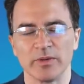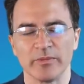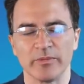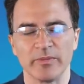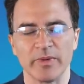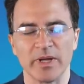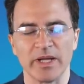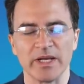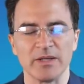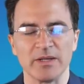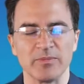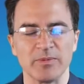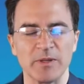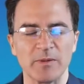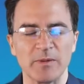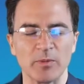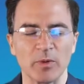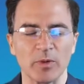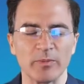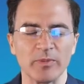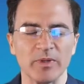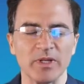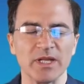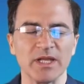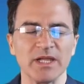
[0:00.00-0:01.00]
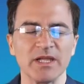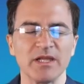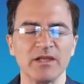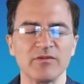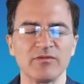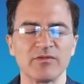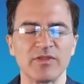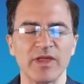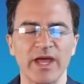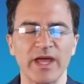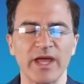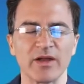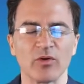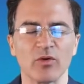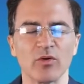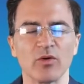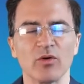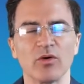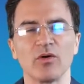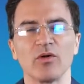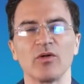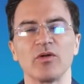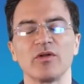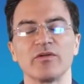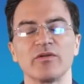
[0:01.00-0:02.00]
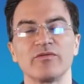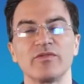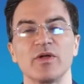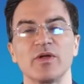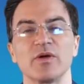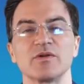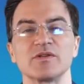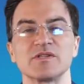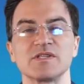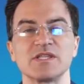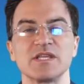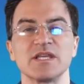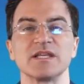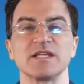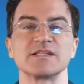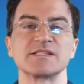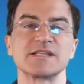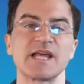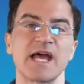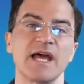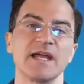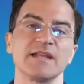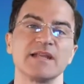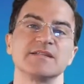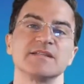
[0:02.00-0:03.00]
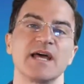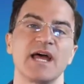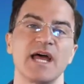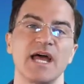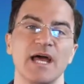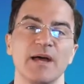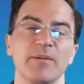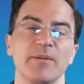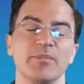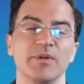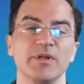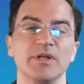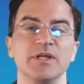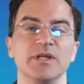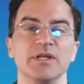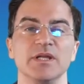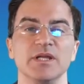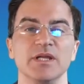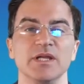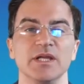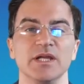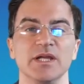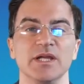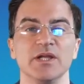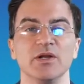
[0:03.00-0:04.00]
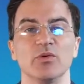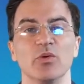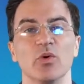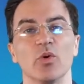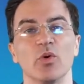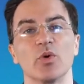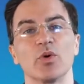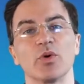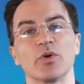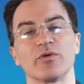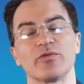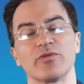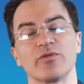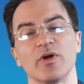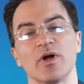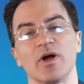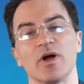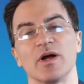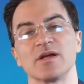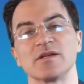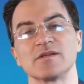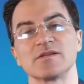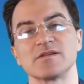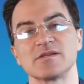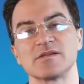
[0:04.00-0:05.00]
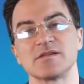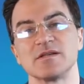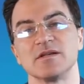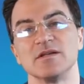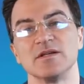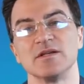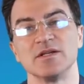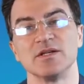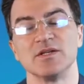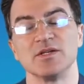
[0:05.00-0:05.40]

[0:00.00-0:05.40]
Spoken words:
many people believe that all of those things had to happen in order for us